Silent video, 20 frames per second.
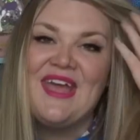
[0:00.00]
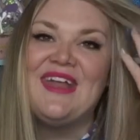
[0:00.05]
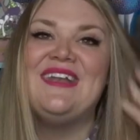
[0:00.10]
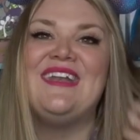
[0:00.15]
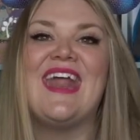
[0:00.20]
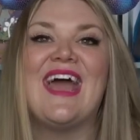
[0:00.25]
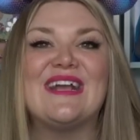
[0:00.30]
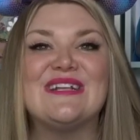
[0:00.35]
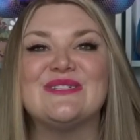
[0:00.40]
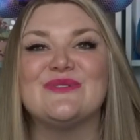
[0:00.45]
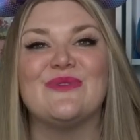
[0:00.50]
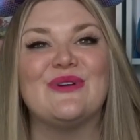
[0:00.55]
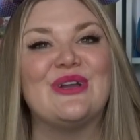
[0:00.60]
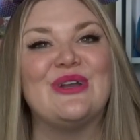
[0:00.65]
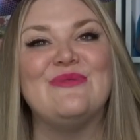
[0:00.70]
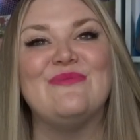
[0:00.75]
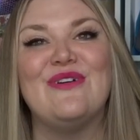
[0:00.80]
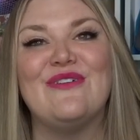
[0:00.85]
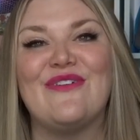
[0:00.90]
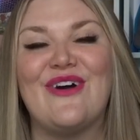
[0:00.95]
Next, we're
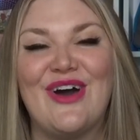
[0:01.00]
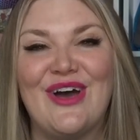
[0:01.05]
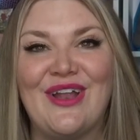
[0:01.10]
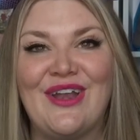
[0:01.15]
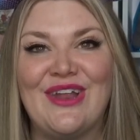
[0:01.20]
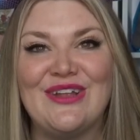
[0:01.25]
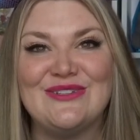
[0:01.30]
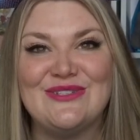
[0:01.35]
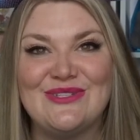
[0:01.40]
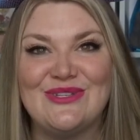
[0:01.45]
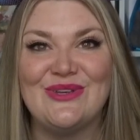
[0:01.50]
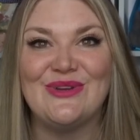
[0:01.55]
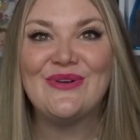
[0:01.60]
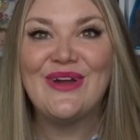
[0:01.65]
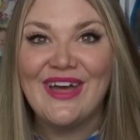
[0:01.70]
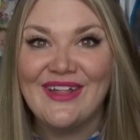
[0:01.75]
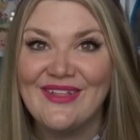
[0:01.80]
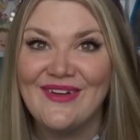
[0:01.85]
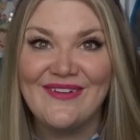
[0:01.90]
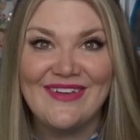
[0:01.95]
gonna move on to
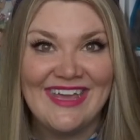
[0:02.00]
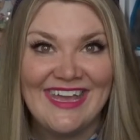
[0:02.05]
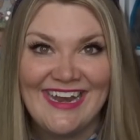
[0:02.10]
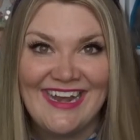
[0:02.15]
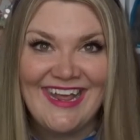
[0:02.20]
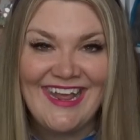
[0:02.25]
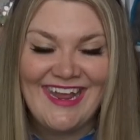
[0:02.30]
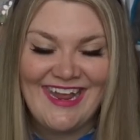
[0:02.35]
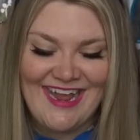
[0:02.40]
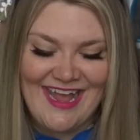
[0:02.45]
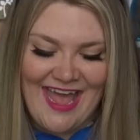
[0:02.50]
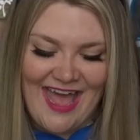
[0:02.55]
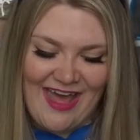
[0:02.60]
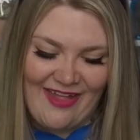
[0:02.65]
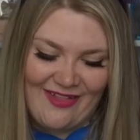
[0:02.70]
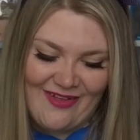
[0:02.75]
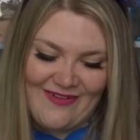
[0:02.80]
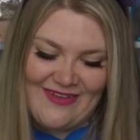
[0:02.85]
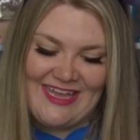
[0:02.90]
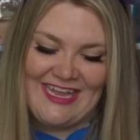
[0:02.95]
Hello Kitty.
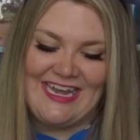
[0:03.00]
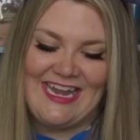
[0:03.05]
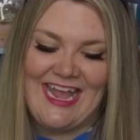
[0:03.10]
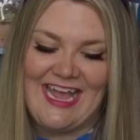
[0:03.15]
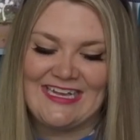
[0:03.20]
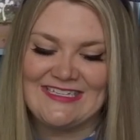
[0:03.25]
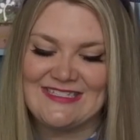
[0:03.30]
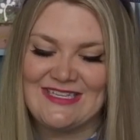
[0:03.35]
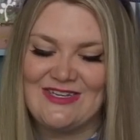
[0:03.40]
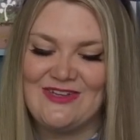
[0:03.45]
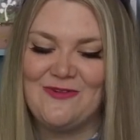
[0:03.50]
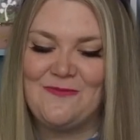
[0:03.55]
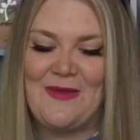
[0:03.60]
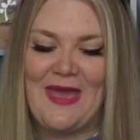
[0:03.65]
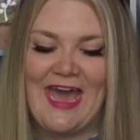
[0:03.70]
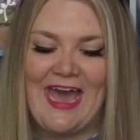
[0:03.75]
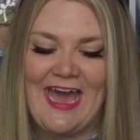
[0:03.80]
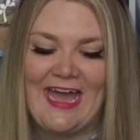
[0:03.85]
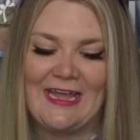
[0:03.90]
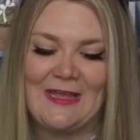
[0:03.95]
Hello Kitty has a new
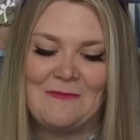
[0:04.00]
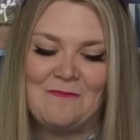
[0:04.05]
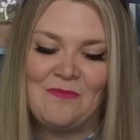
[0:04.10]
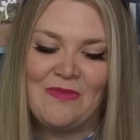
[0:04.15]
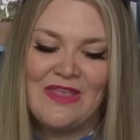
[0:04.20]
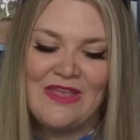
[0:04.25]
bag.